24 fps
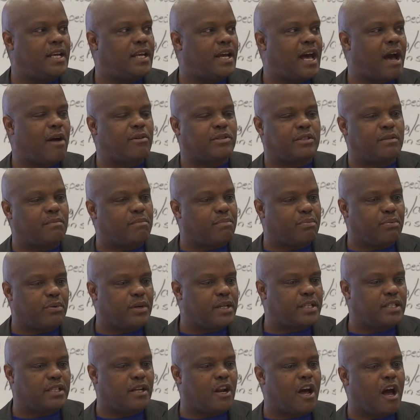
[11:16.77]
I was in
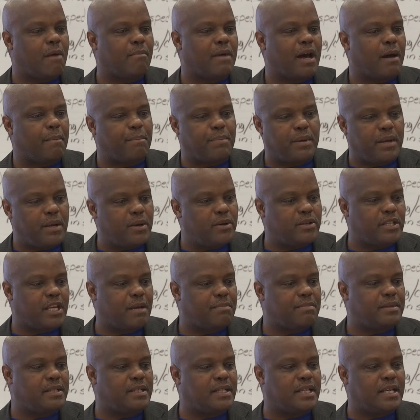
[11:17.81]
prison, all my appeals
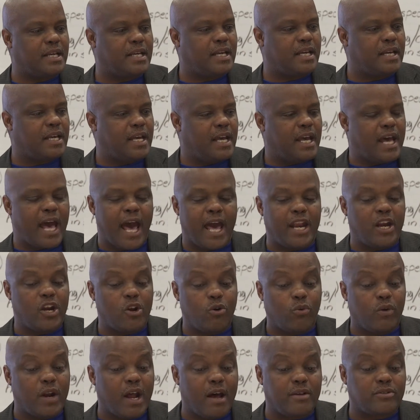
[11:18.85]
had been dead. I didn't
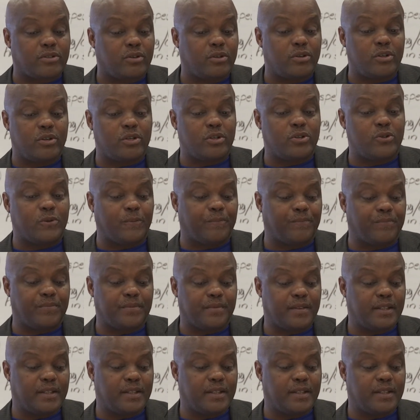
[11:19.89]
know what I was gonna do.